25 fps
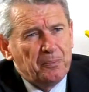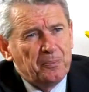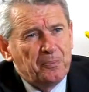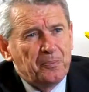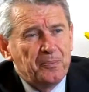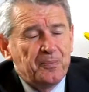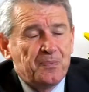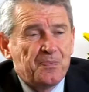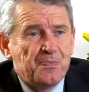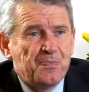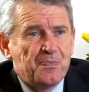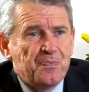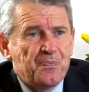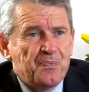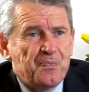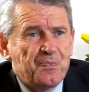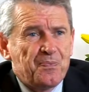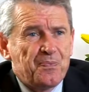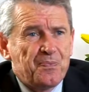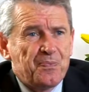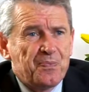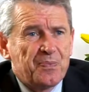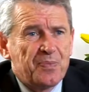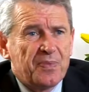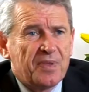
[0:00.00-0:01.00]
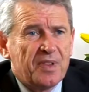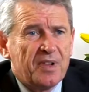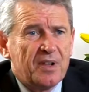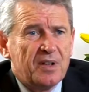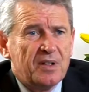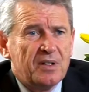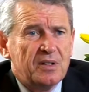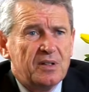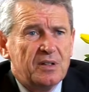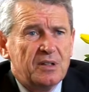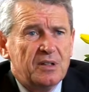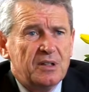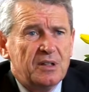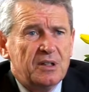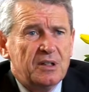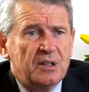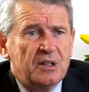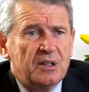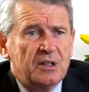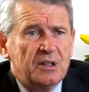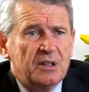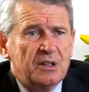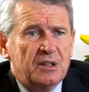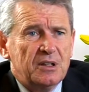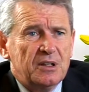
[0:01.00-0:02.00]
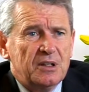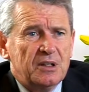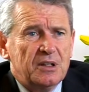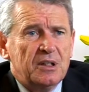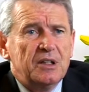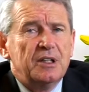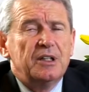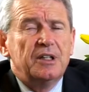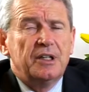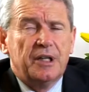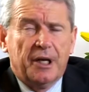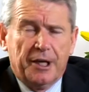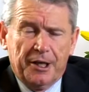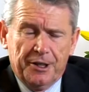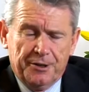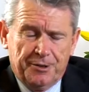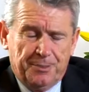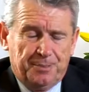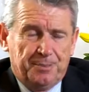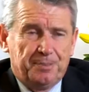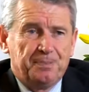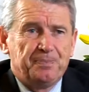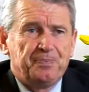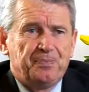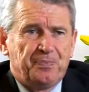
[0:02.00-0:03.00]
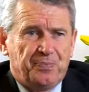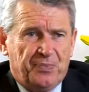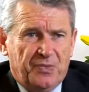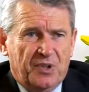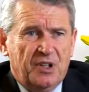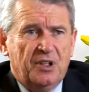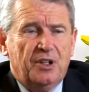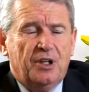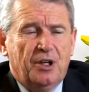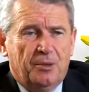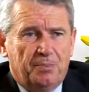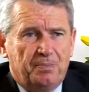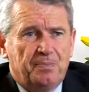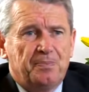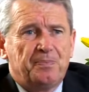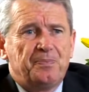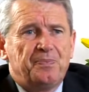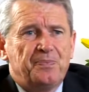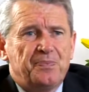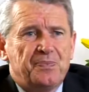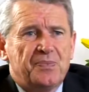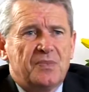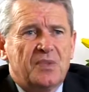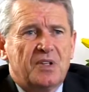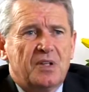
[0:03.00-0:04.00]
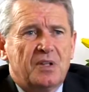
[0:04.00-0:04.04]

$10 million a year now that it's costing to run those units. And